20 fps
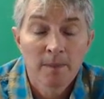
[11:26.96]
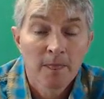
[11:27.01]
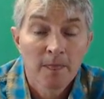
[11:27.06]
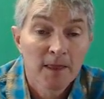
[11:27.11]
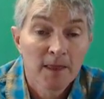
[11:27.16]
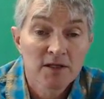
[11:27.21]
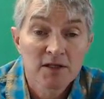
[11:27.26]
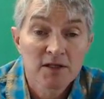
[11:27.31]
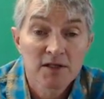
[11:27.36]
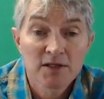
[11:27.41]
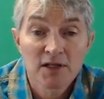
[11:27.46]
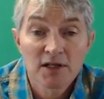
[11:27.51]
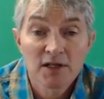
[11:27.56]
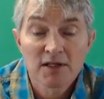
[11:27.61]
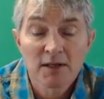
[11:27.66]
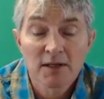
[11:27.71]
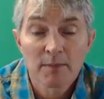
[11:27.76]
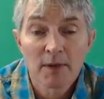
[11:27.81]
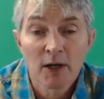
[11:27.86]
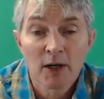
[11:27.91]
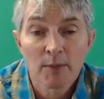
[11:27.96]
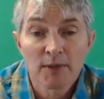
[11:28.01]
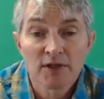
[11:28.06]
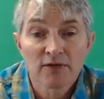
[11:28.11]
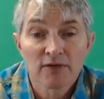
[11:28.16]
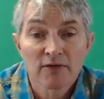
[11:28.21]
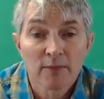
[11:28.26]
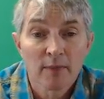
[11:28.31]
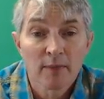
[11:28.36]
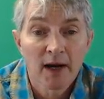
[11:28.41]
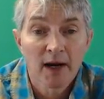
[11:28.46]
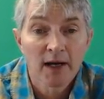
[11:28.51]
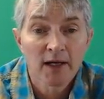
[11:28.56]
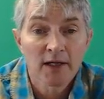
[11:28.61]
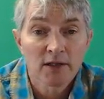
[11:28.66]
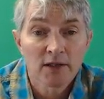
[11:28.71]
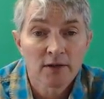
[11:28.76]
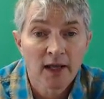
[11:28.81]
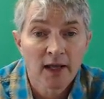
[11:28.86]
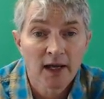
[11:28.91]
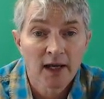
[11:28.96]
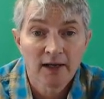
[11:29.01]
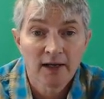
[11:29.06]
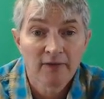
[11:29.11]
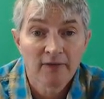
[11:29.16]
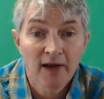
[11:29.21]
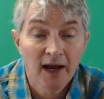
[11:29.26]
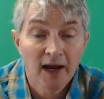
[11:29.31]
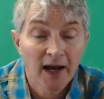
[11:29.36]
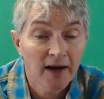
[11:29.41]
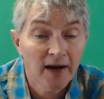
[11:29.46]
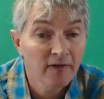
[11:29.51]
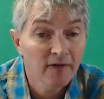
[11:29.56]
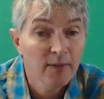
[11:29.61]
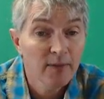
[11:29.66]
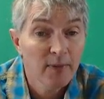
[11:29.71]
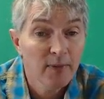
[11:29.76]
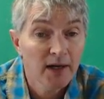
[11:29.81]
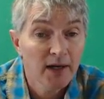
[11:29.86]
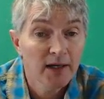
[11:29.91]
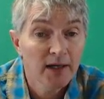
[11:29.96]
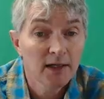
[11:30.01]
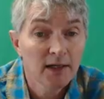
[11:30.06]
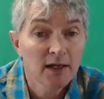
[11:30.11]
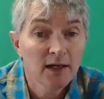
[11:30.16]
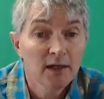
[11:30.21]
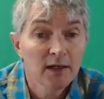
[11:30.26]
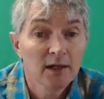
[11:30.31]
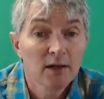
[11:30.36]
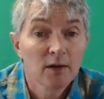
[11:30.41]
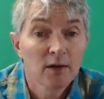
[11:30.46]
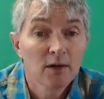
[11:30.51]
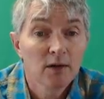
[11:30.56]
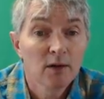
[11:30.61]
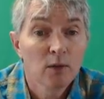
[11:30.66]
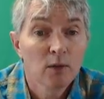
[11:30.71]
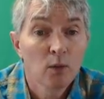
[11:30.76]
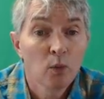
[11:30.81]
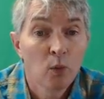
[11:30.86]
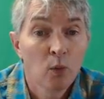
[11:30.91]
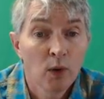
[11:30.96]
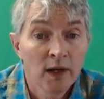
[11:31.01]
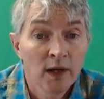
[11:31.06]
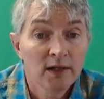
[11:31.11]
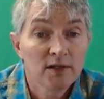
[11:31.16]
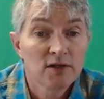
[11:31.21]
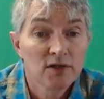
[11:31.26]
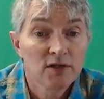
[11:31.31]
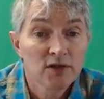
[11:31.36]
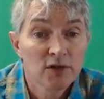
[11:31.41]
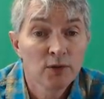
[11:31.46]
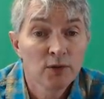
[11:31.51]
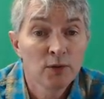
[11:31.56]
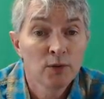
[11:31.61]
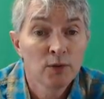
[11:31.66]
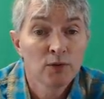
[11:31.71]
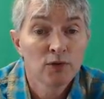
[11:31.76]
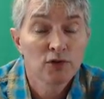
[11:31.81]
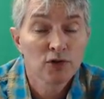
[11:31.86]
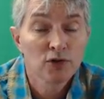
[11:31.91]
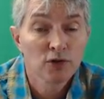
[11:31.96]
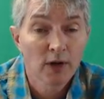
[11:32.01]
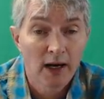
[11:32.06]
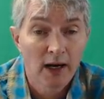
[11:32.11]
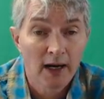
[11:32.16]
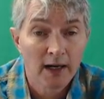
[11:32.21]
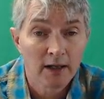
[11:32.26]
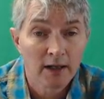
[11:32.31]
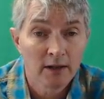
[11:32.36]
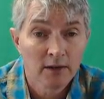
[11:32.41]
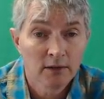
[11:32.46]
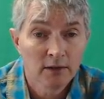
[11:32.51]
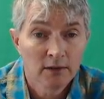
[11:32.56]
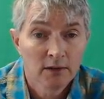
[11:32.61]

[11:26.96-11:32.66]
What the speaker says: This is just a moment to remind you that if everybody went to trial